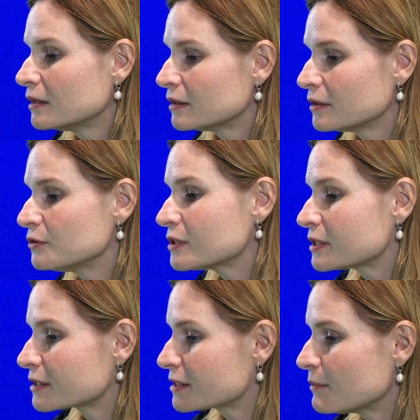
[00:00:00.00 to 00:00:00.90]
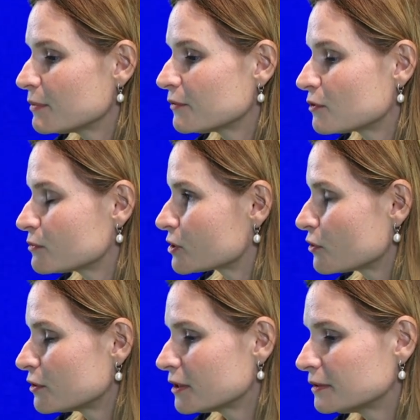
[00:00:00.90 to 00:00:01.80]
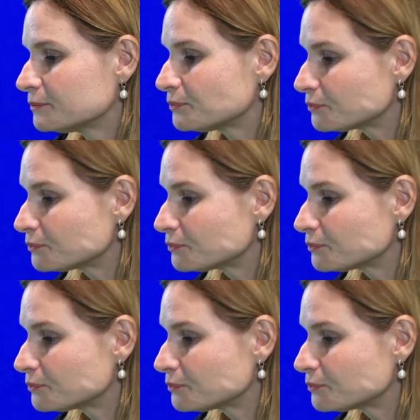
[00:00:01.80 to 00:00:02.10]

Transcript: Here is an example from Estonia.